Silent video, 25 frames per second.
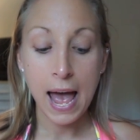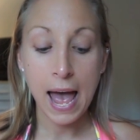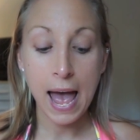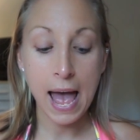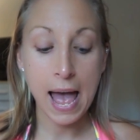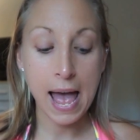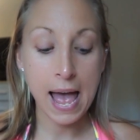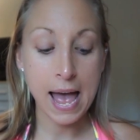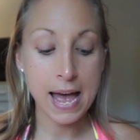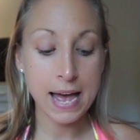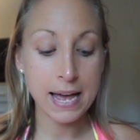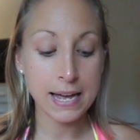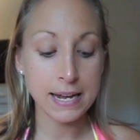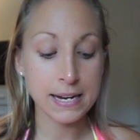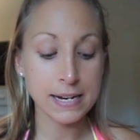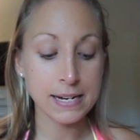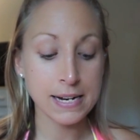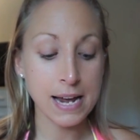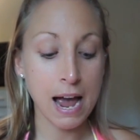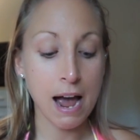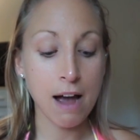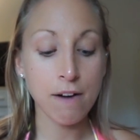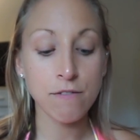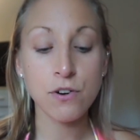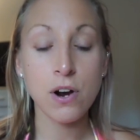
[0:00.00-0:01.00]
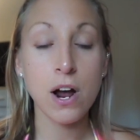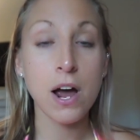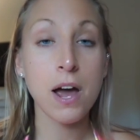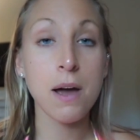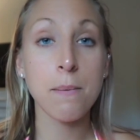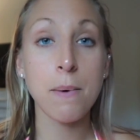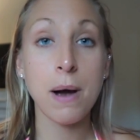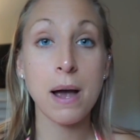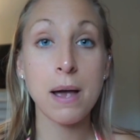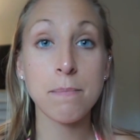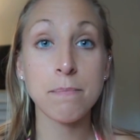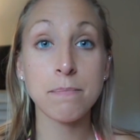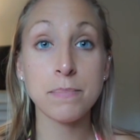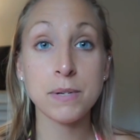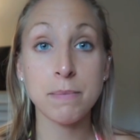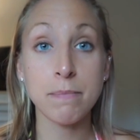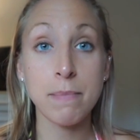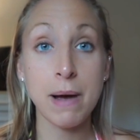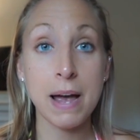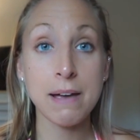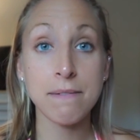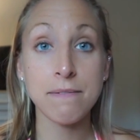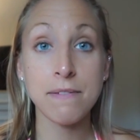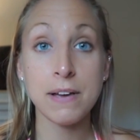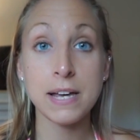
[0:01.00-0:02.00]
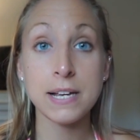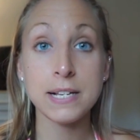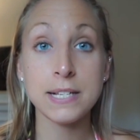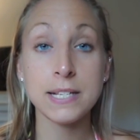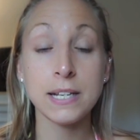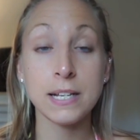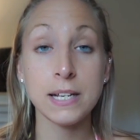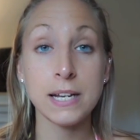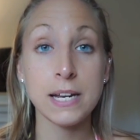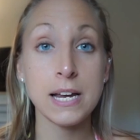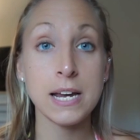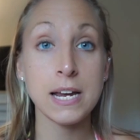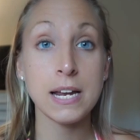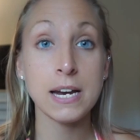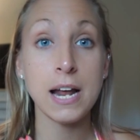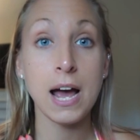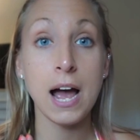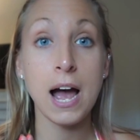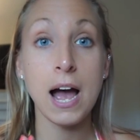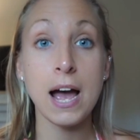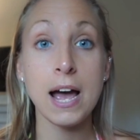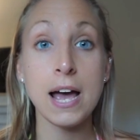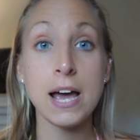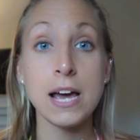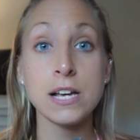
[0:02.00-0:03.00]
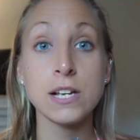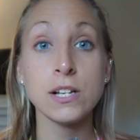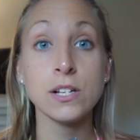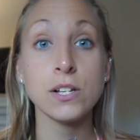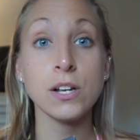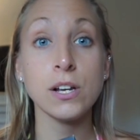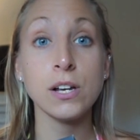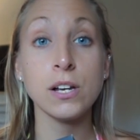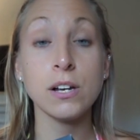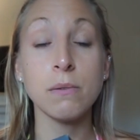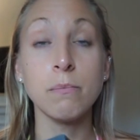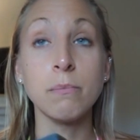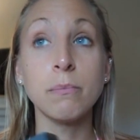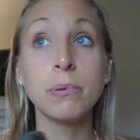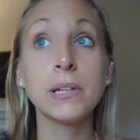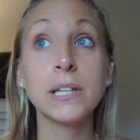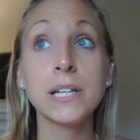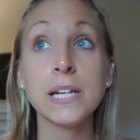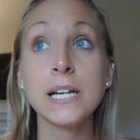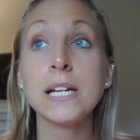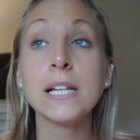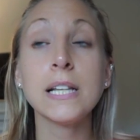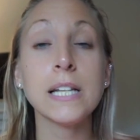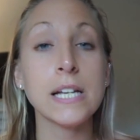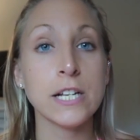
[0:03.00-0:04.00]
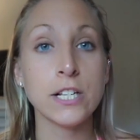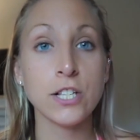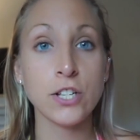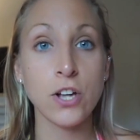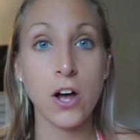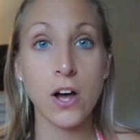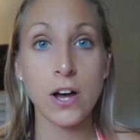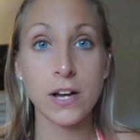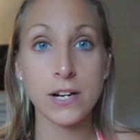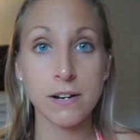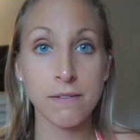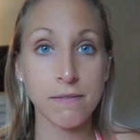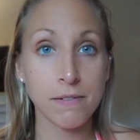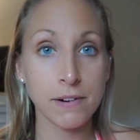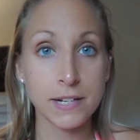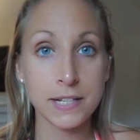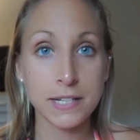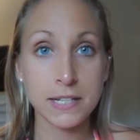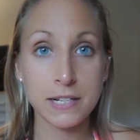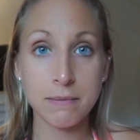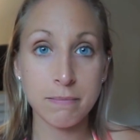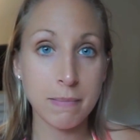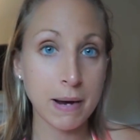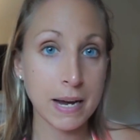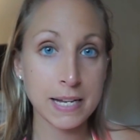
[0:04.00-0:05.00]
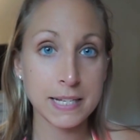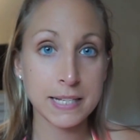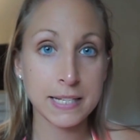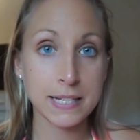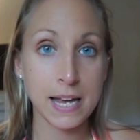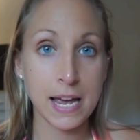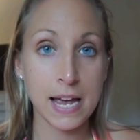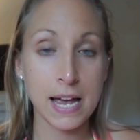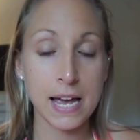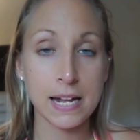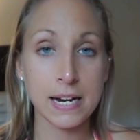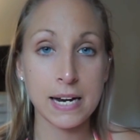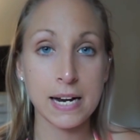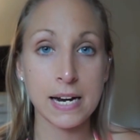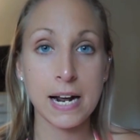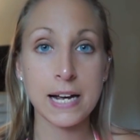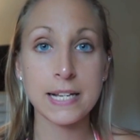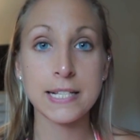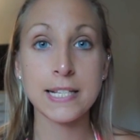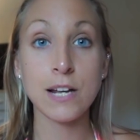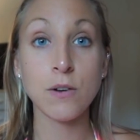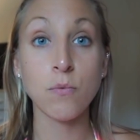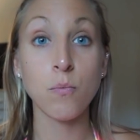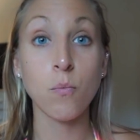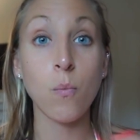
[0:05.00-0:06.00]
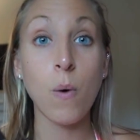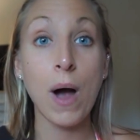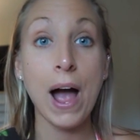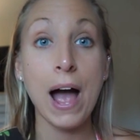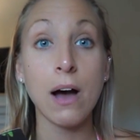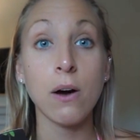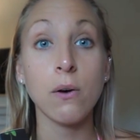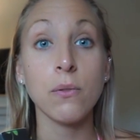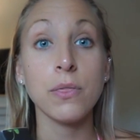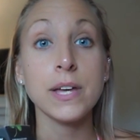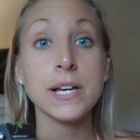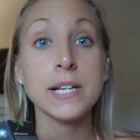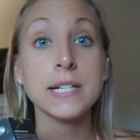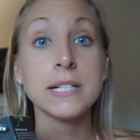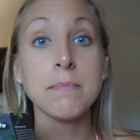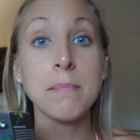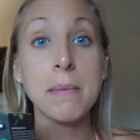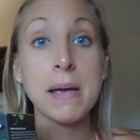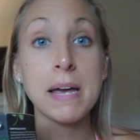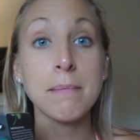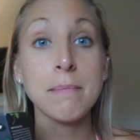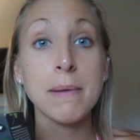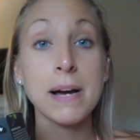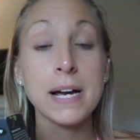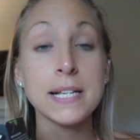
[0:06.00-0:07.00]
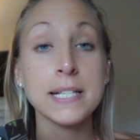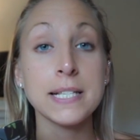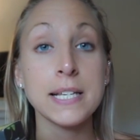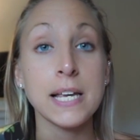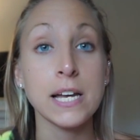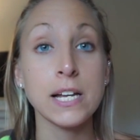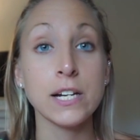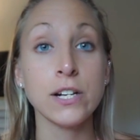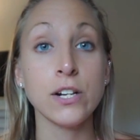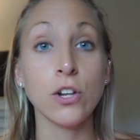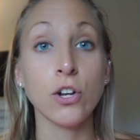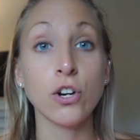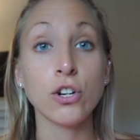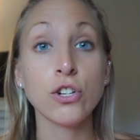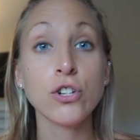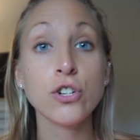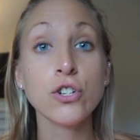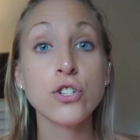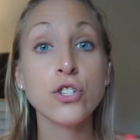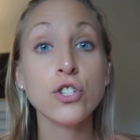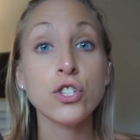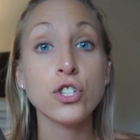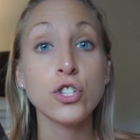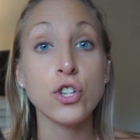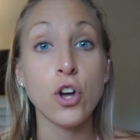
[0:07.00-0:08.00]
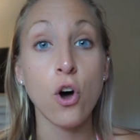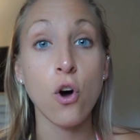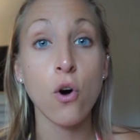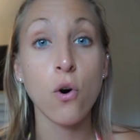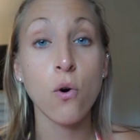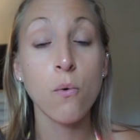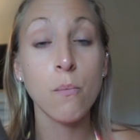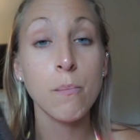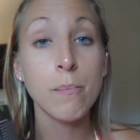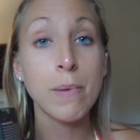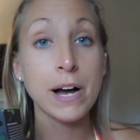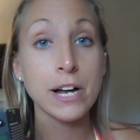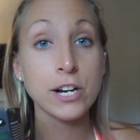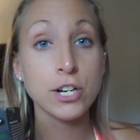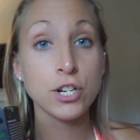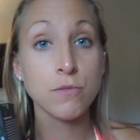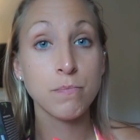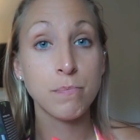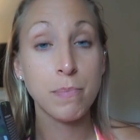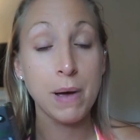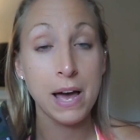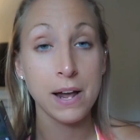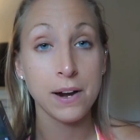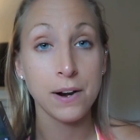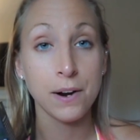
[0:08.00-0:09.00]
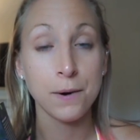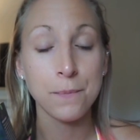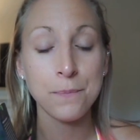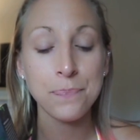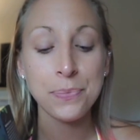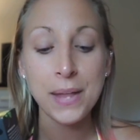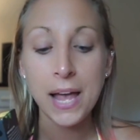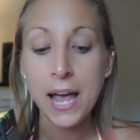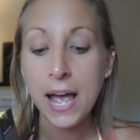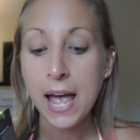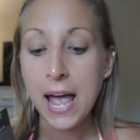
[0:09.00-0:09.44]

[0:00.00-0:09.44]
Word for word: And after I wiped my face clean, I completely saw a difference in my skin, and I said, wow, this made my skin look so much better.